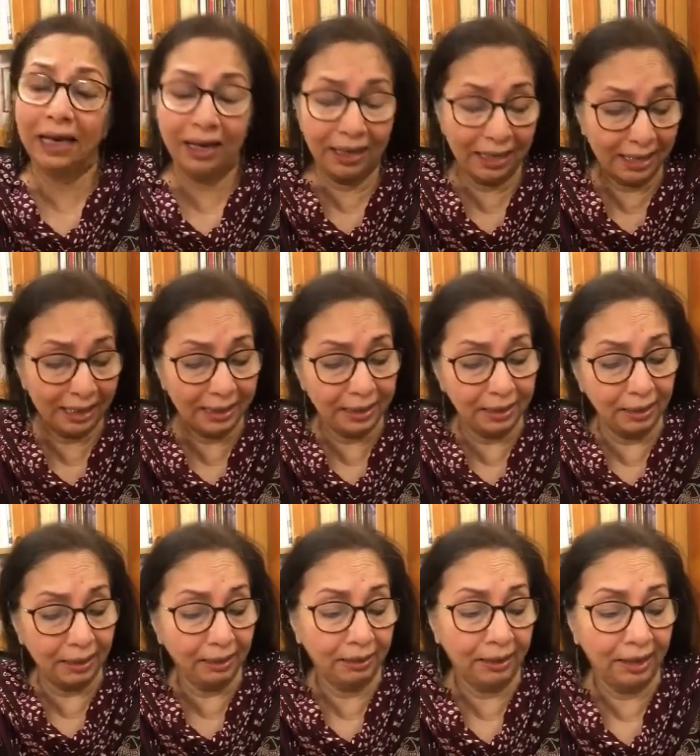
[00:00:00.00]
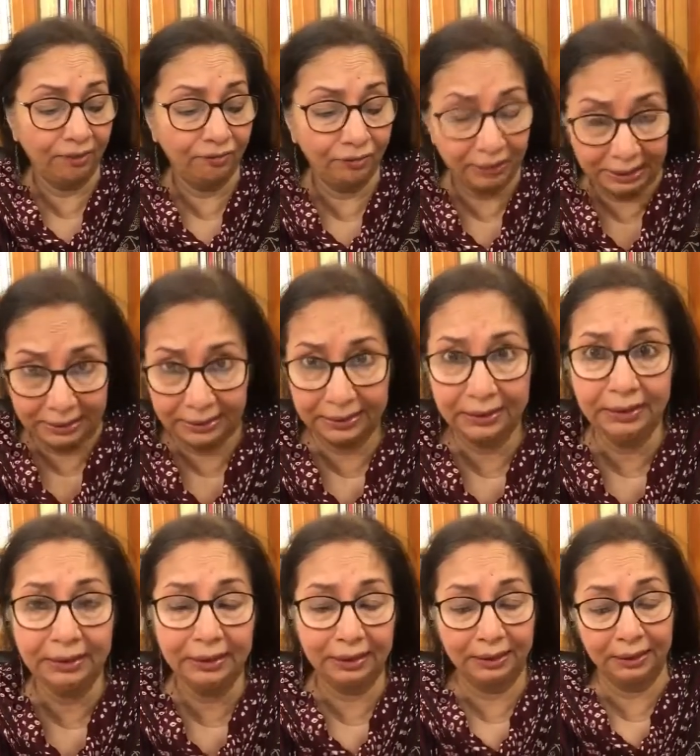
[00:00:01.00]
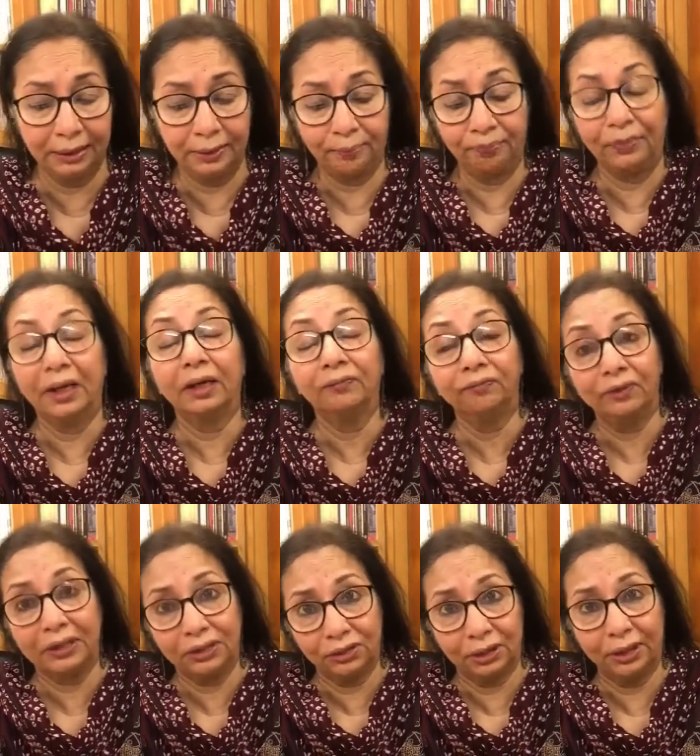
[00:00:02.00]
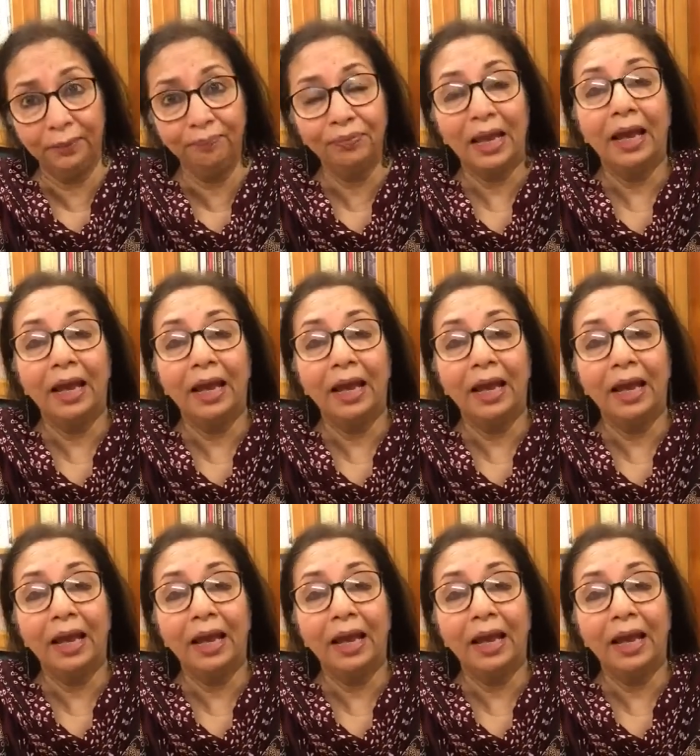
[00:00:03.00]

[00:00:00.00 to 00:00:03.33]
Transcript: I have written um, a feature